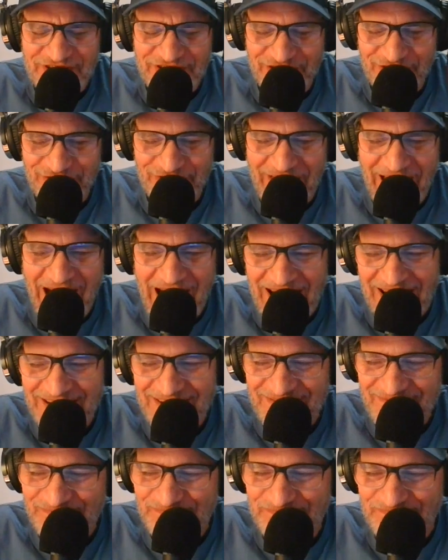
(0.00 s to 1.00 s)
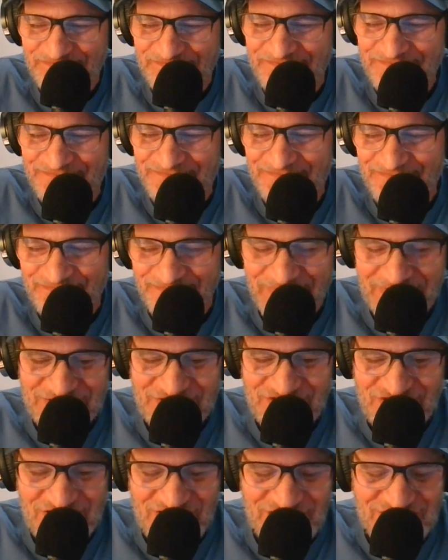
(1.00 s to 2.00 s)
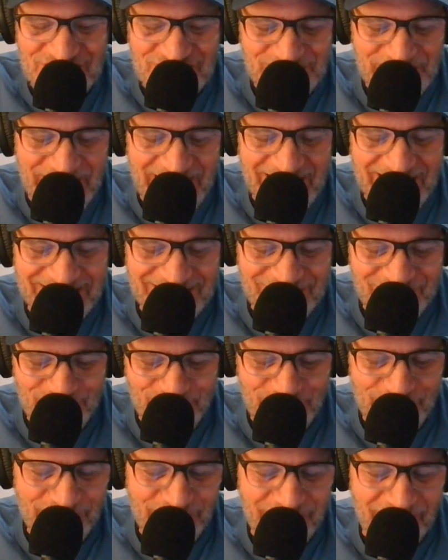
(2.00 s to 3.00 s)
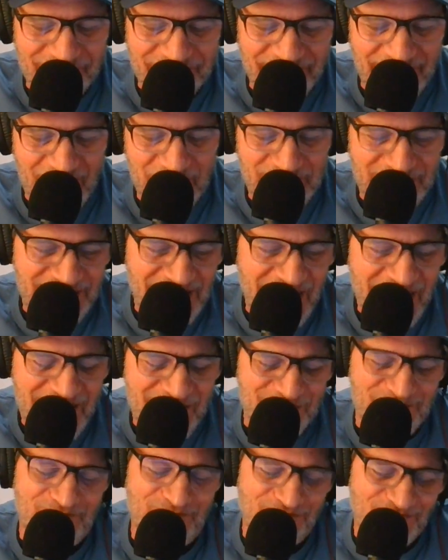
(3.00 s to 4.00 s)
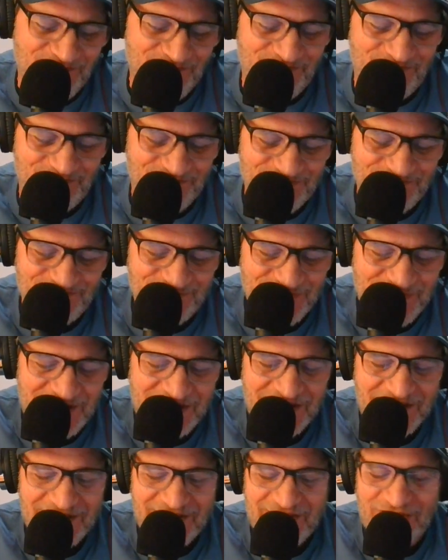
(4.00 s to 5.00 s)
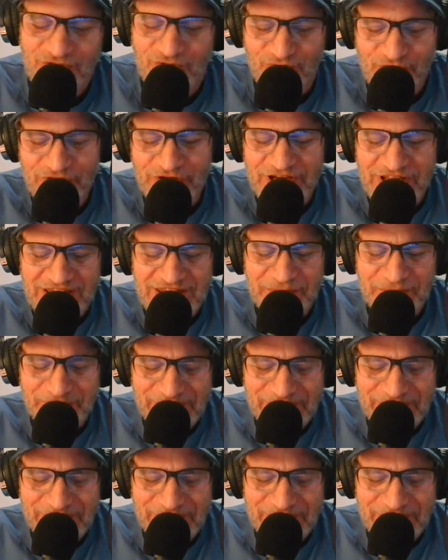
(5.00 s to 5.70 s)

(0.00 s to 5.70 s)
to do that. But geez, man, you're ruining our family name. You're ruining the